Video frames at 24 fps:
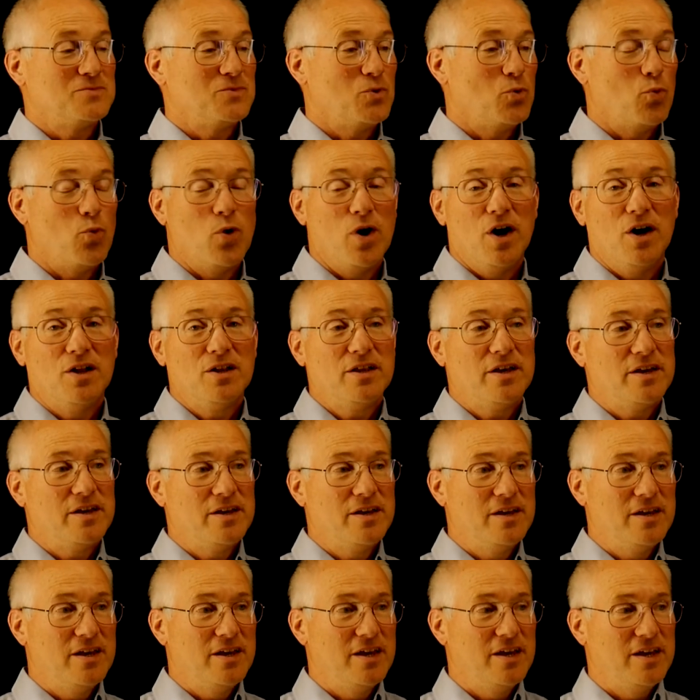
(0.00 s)
Well,
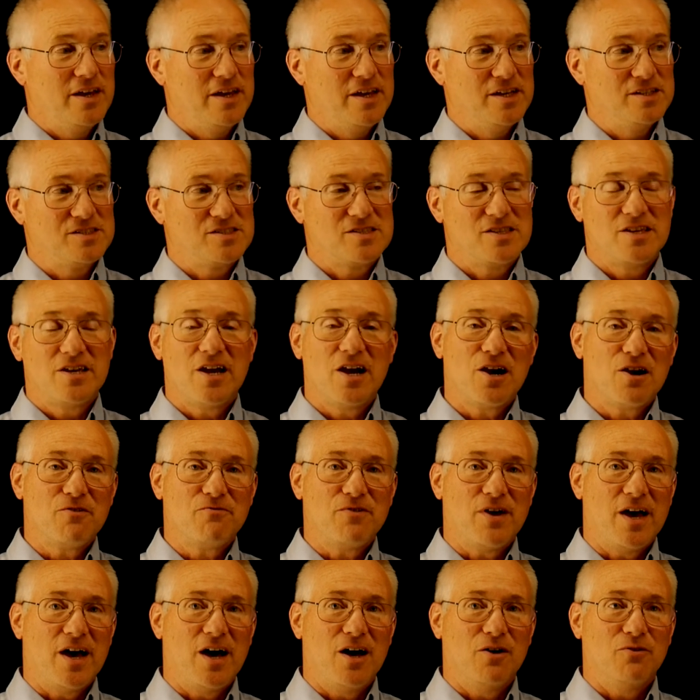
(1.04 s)
it's the air
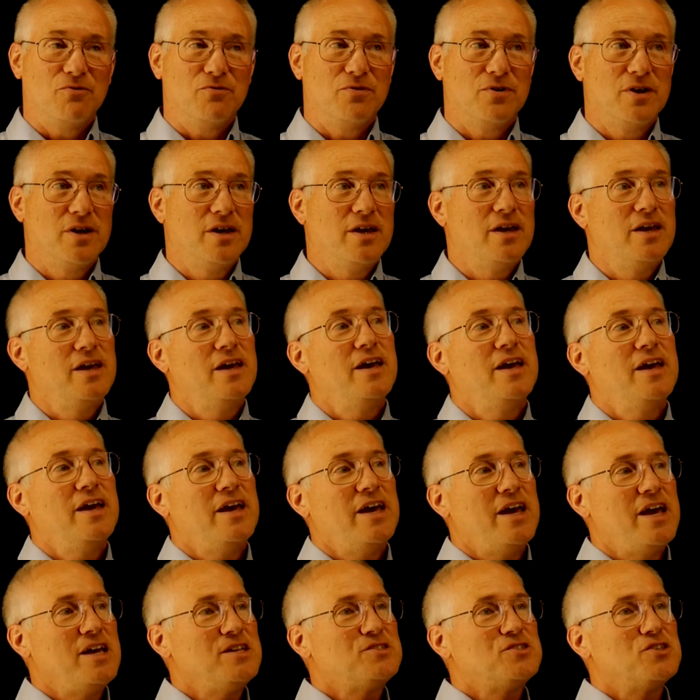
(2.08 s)
valve.
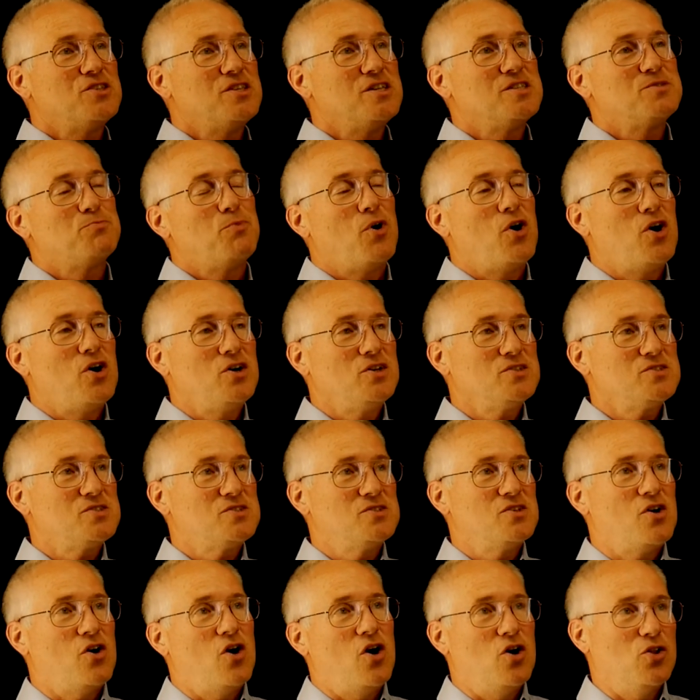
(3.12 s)
Each of these balls,
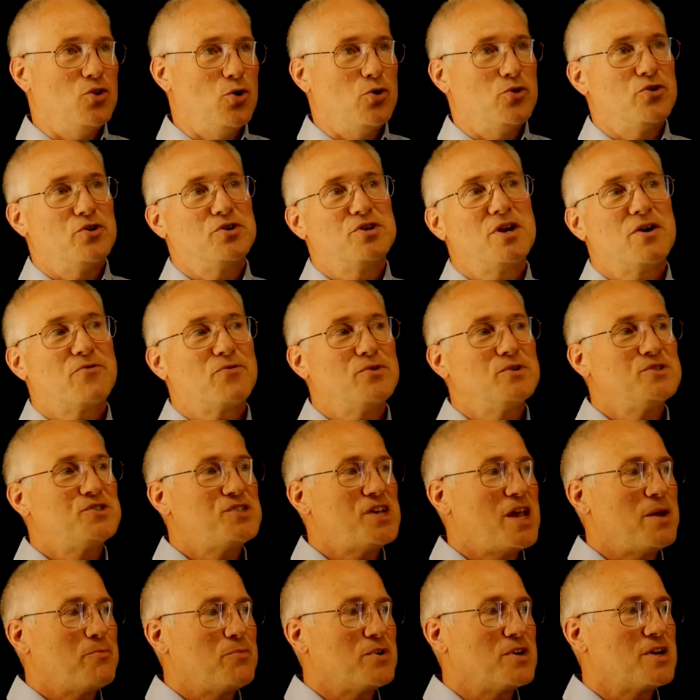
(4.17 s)
although they're different
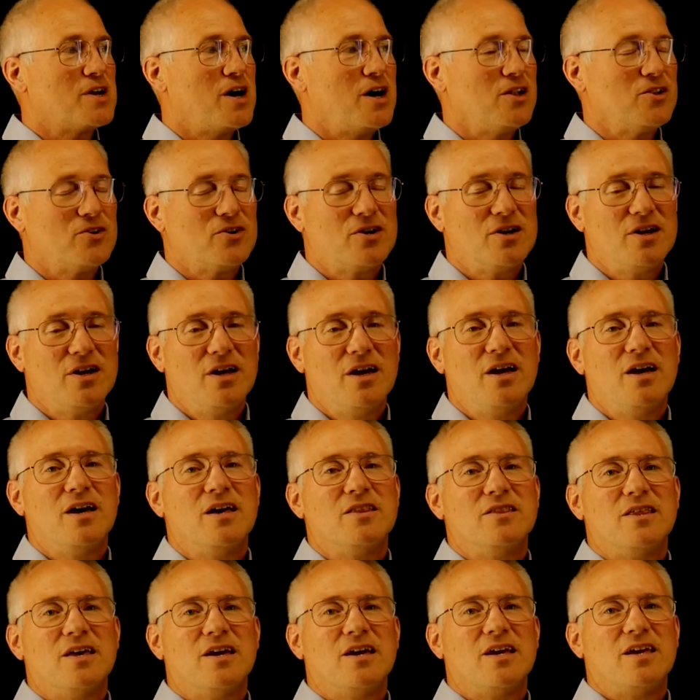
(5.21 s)
shape and color,
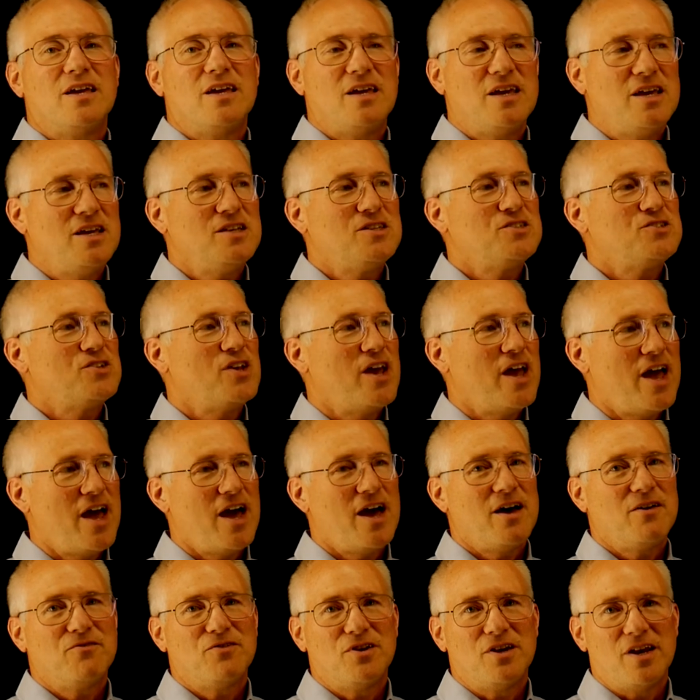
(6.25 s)
they each
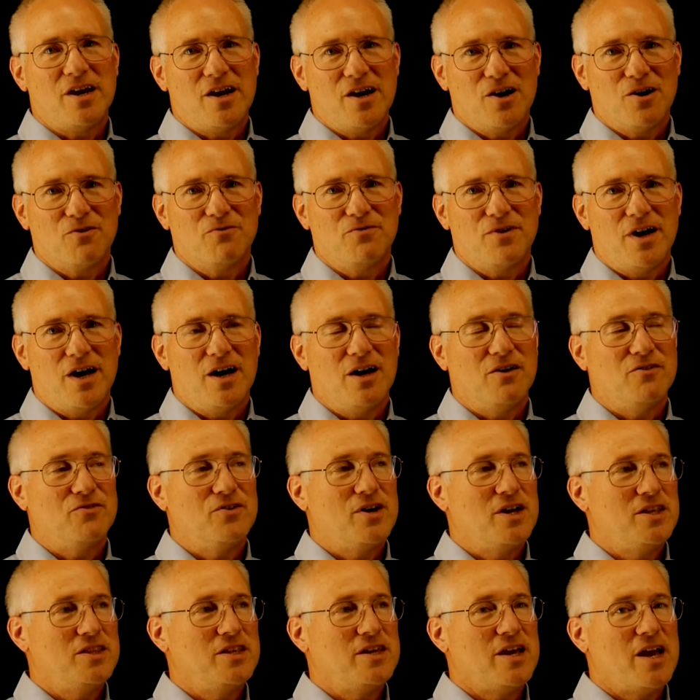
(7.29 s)
have an air valve.
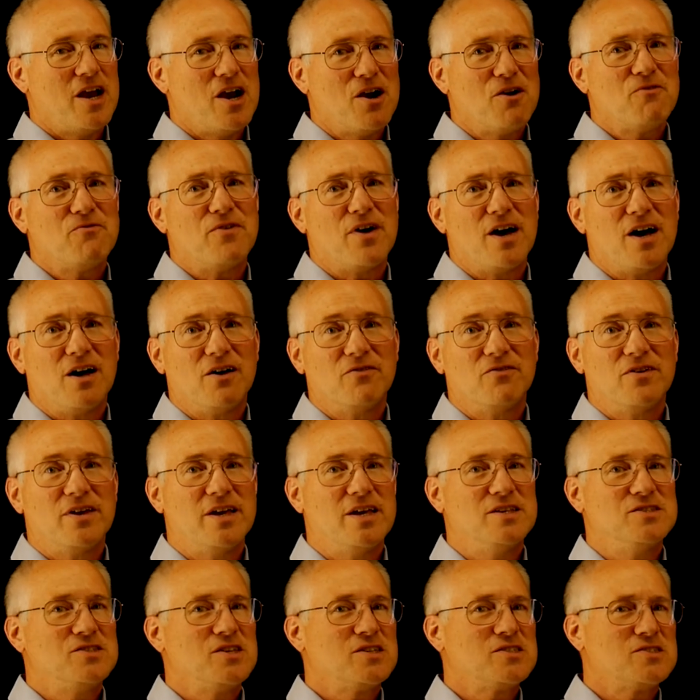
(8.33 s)
And the air valve
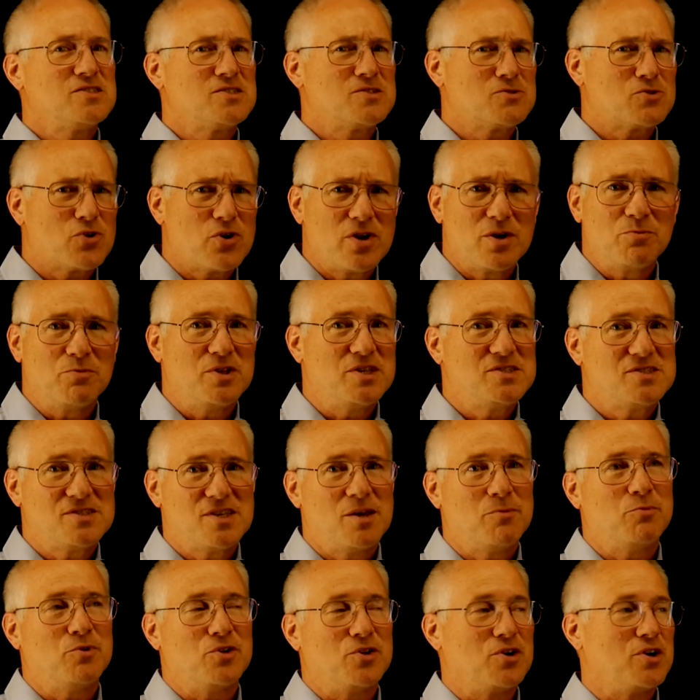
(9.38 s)
is extremely
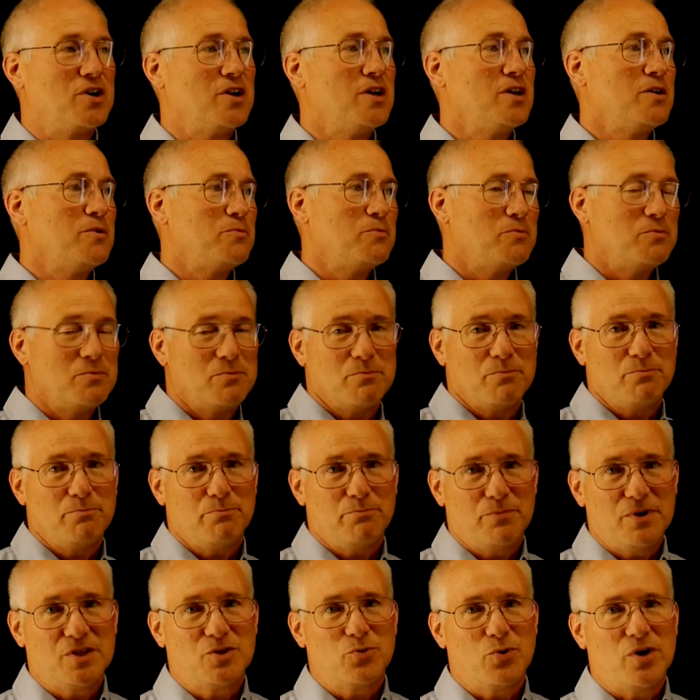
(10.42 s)
similar
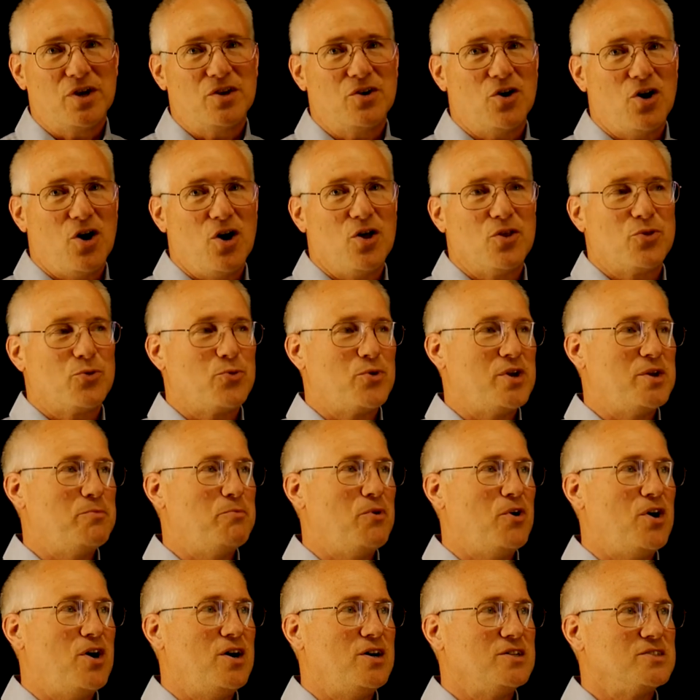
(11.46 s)
between all three
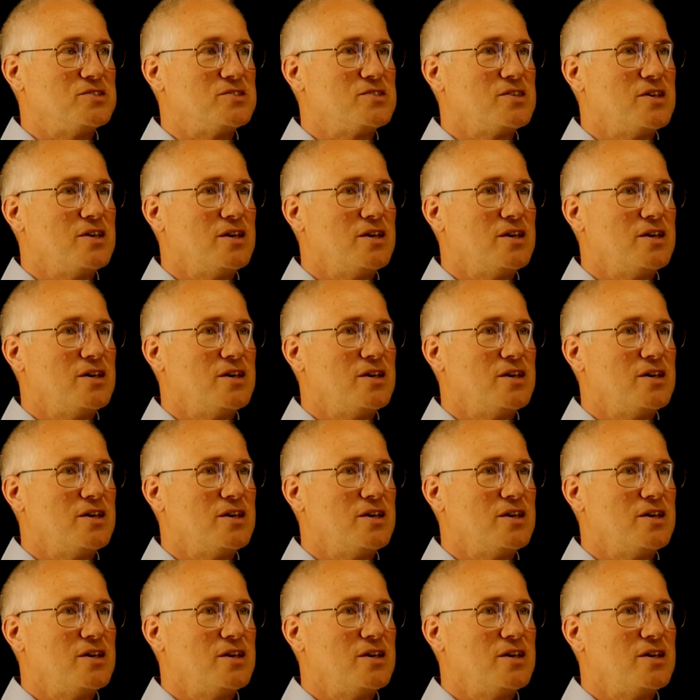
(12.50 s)
balls.